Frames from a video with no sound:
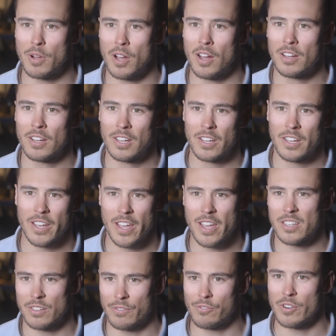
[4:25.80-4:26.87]
but it
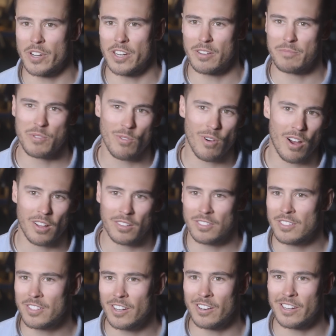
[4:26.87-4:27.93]
is a freedom. You are,
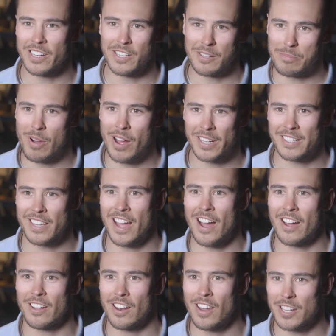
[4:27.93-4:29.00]
leaning the bike
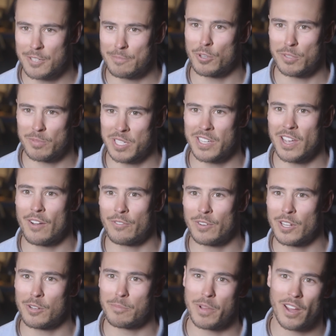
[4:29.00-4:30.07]
down. I like to push myself a
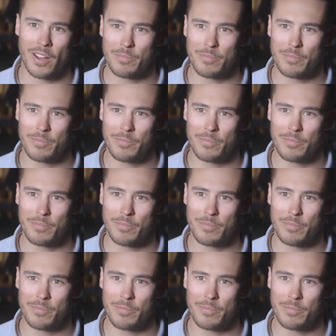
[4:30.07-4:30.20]
little bit.